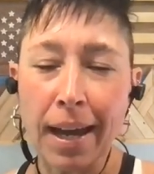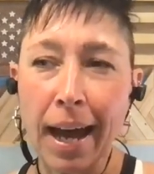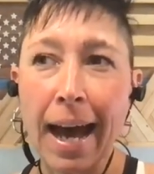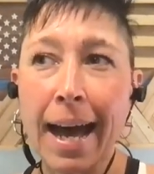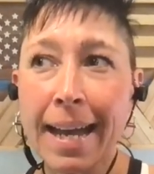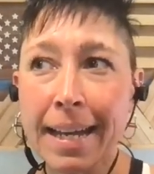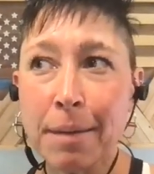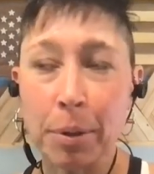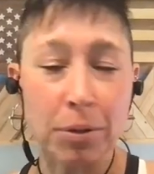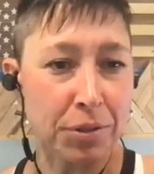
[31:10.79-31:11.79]
I
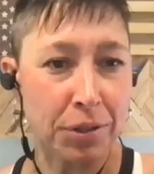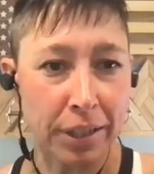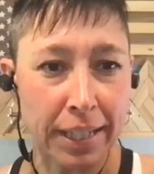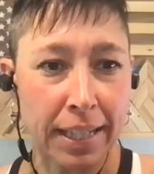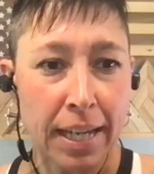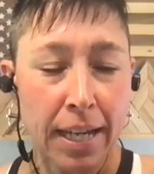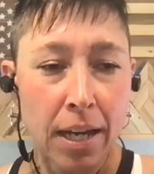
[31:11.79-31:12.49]
personally,